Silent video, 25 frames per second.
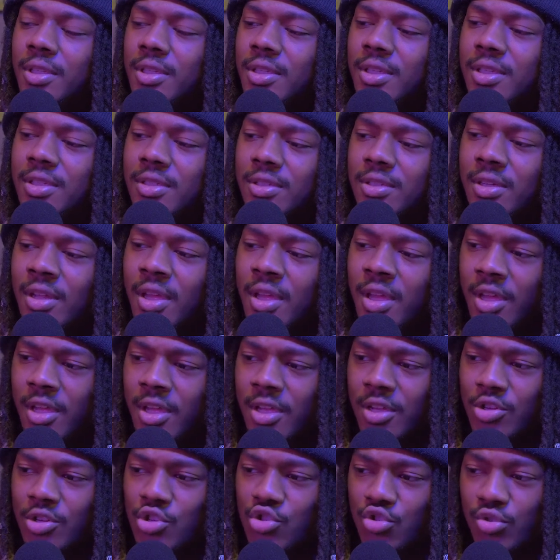It doesn't
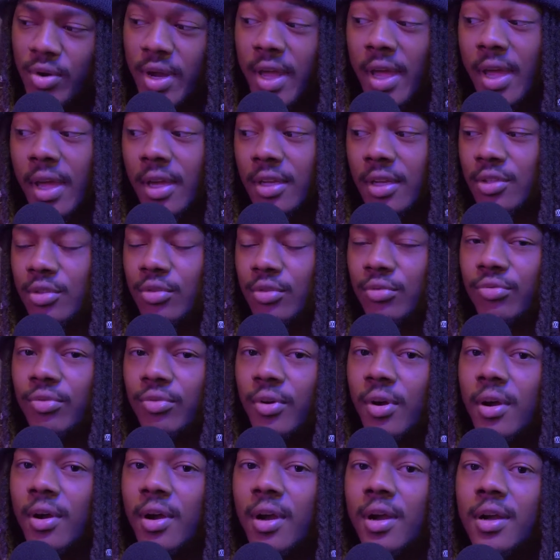drag too
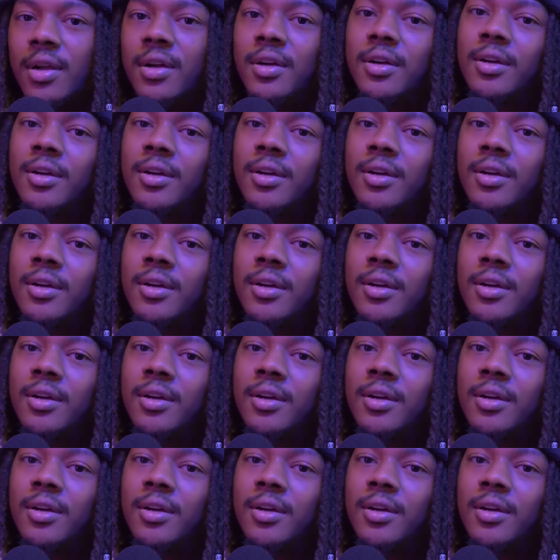far.